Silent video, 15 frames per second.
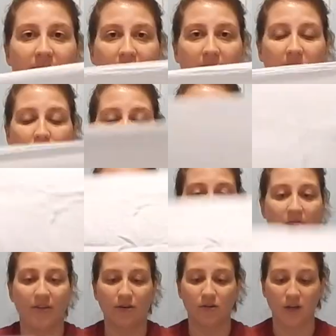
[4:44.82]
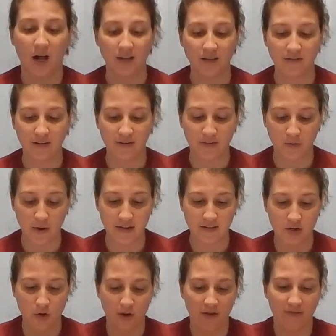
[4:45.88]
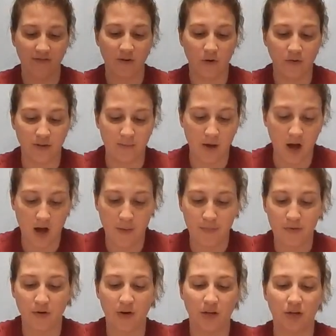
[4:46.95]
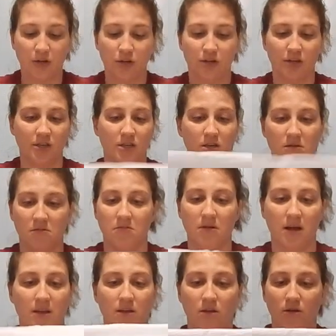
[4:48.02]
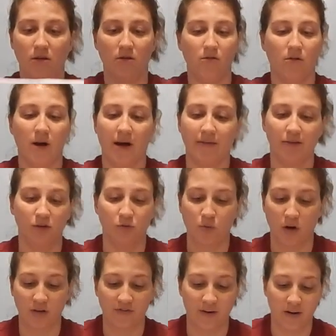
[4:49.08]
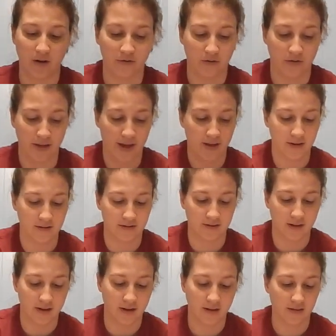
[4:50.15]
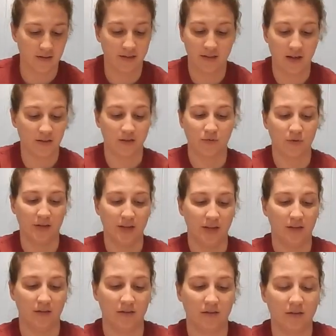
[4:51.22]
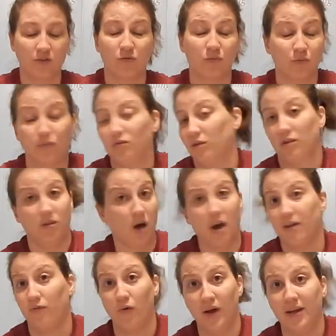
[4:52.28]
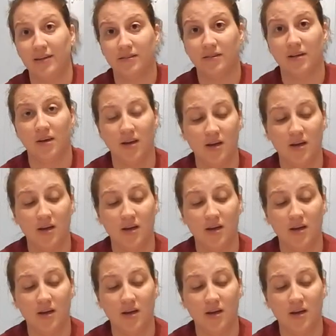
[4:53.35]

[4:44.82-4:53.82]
thin. There's lots of different ways that you can fold them up. You'll have to just watch videos on that because that's ridiculous. There's a lot of ways